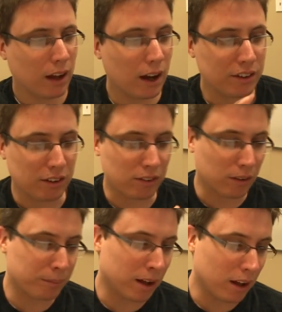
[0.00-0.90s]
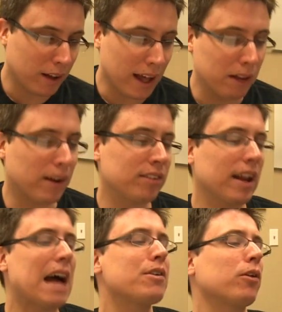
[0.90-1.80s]
Actually, so Bahal, anyway, as
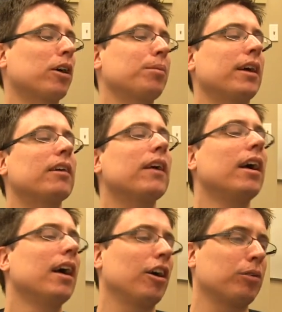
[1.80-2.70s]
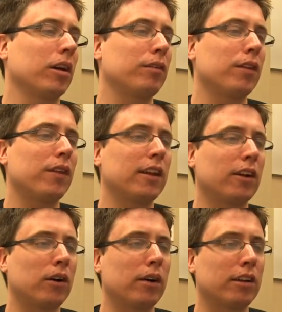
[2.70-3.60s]
an avid Orc player, I was wondering if you think
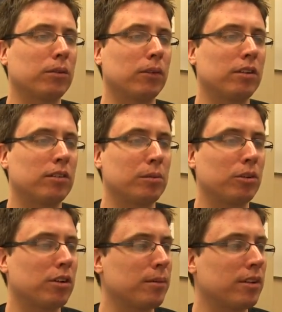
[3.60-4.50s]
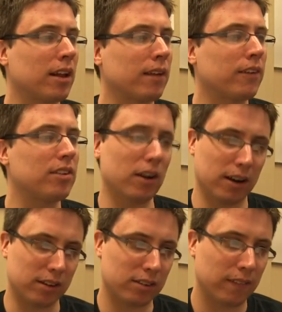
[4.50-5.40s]
their codex will receive similar treatment to that of the
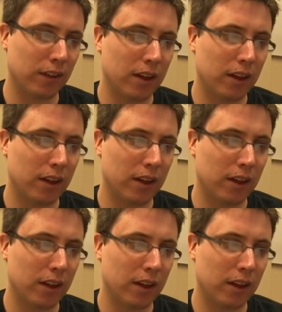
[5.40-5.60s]
Tyranids.